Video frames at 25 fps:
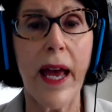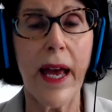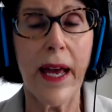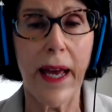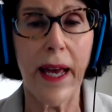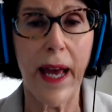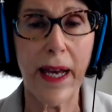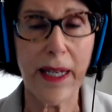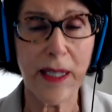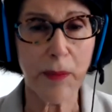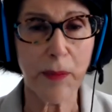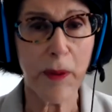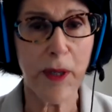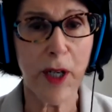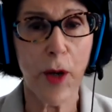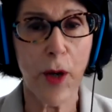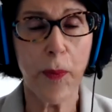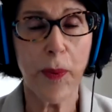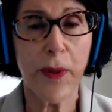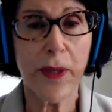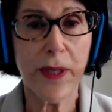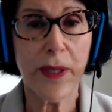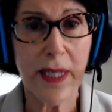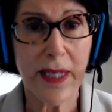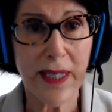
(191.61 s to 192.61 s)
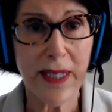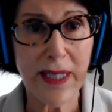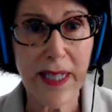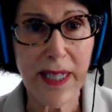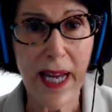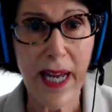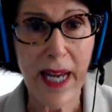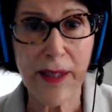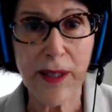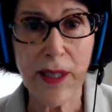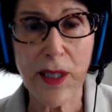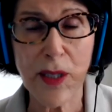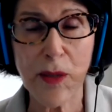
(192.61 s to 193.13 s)
has been open since
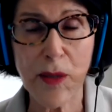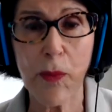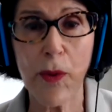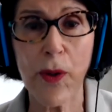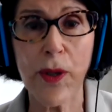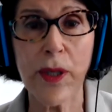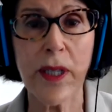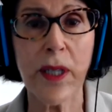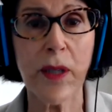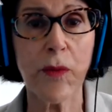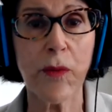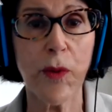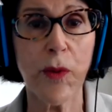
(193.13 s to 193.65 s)
10 this morning.